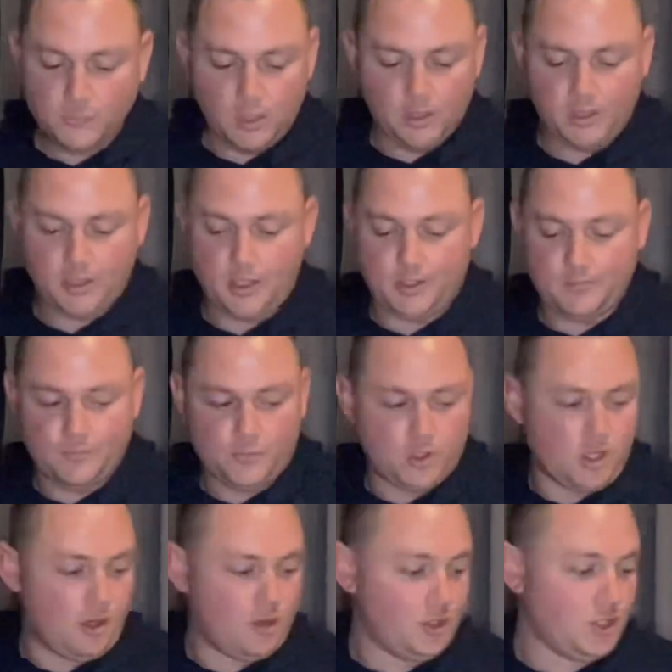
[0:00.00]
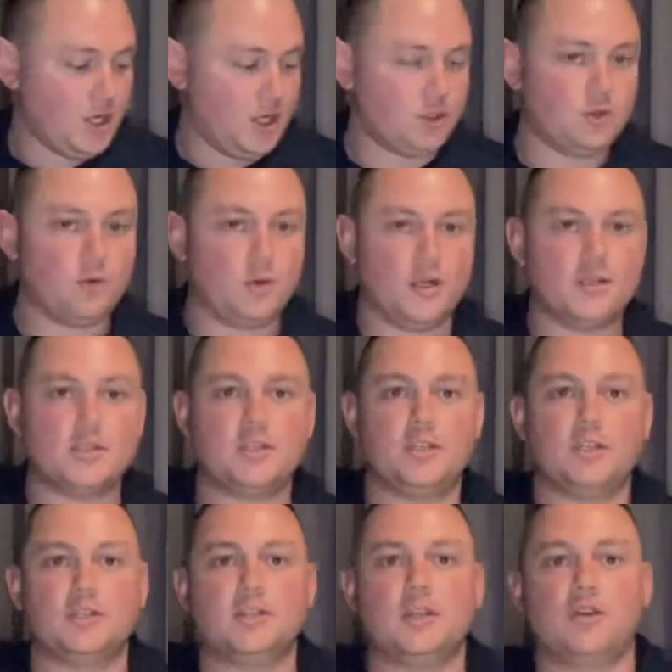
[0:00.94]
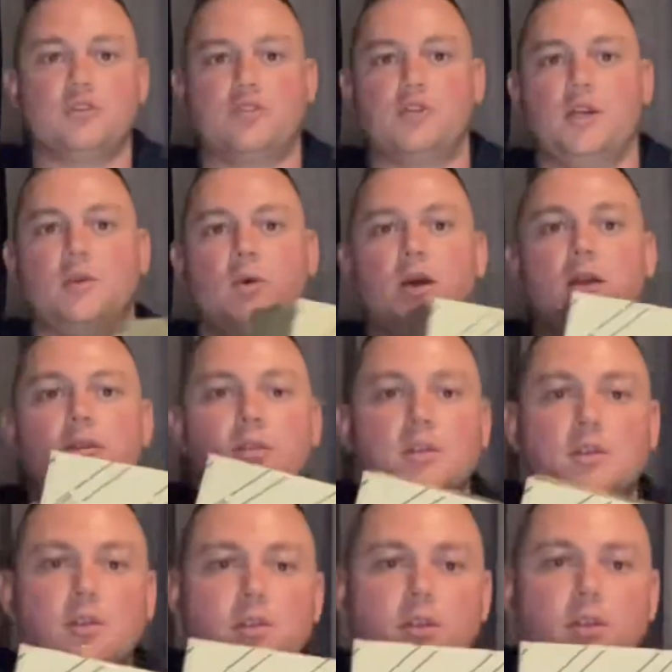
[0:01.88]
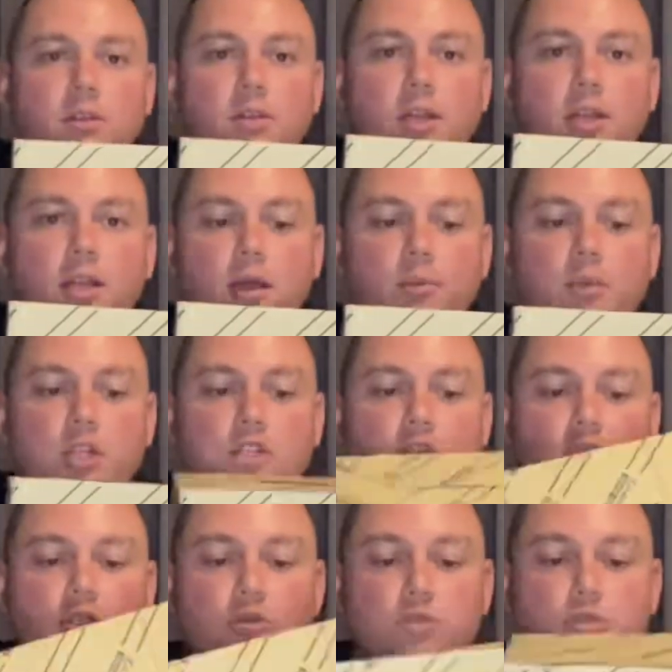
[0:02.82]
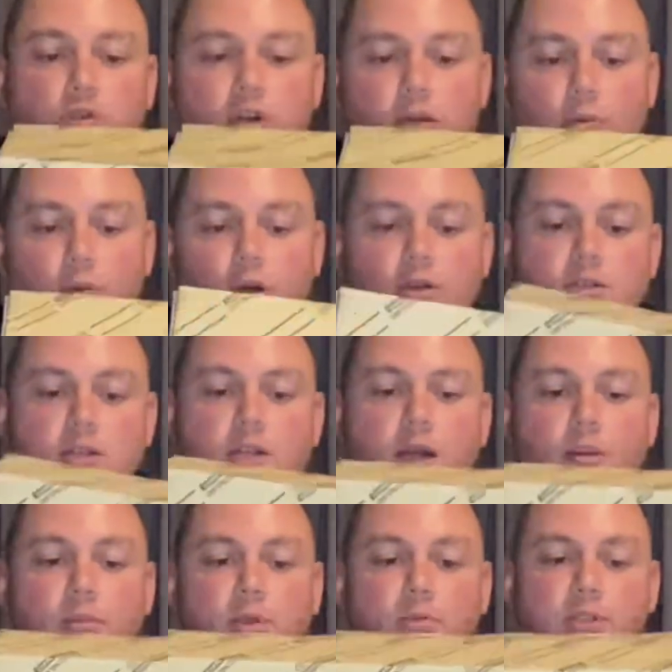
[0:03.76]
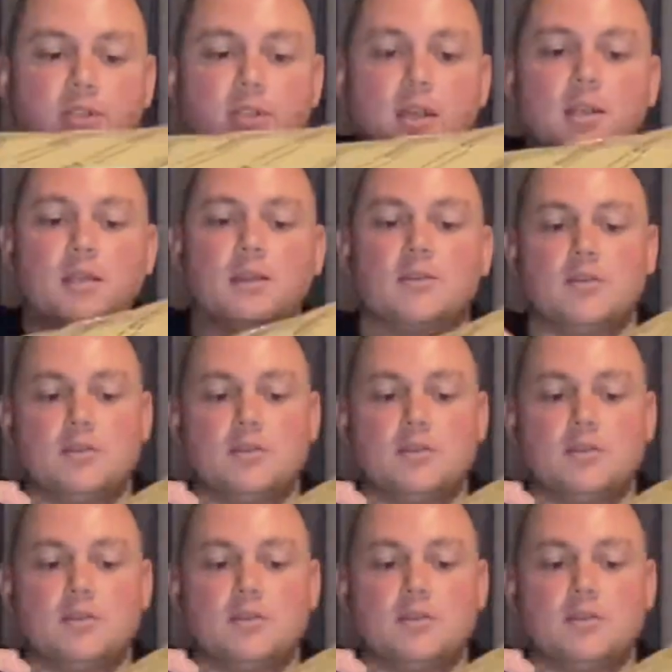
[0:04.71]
Okay, so the genuine ones, you can tell straight away. They come in a genuine Toyota box, can't be mistaken.